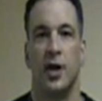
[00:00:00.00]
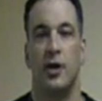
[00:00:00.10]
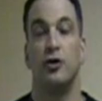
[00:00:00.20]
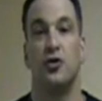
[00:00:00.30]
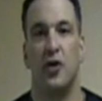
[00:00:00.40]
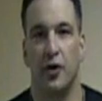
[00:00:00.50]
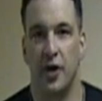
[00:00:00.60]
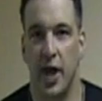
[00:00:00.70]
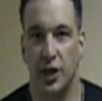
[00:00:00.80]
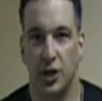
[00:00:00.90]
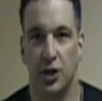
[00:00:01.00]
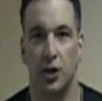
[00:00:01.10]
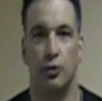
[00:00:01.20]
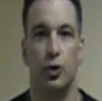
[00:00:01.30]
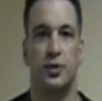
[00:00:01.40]
Here's a variation to
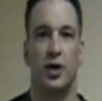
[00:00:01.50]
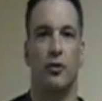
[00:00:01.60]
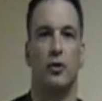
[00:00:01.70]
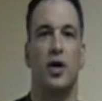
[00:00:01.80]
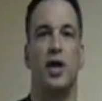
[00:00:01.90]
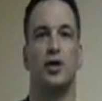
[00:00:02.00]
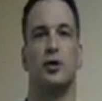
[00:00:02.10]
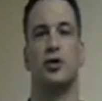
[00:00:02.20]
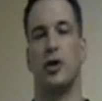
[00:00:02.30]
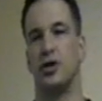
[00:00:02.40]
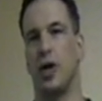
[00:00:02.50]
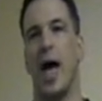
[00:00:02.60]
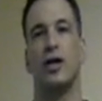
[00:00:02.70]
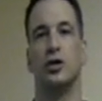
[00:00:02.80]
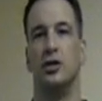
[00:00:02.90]
the broomstick rotational stretch. You'll
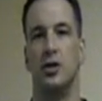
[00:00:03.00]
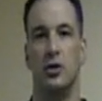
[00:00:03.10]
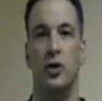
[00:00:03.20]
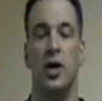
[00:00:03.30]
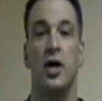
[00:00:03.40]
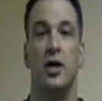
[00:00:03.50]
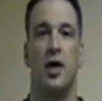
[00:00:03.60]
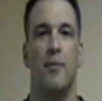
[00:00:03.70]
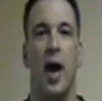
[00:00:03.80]
actually do them